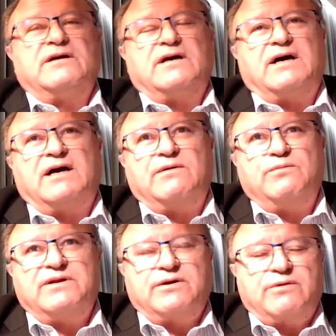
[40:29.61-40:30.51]

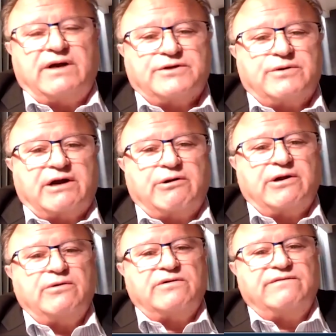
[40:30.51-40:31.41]
with a great track
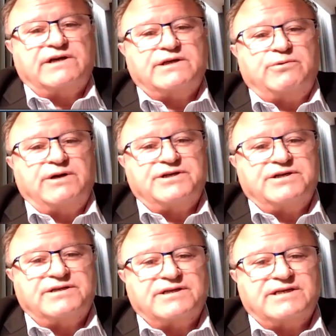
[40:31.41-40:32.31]
record of exploration
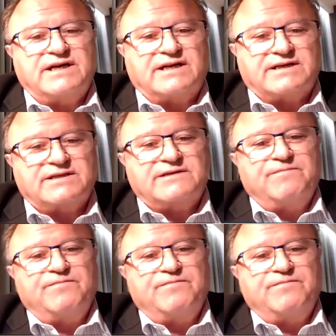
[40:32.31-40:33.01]
success.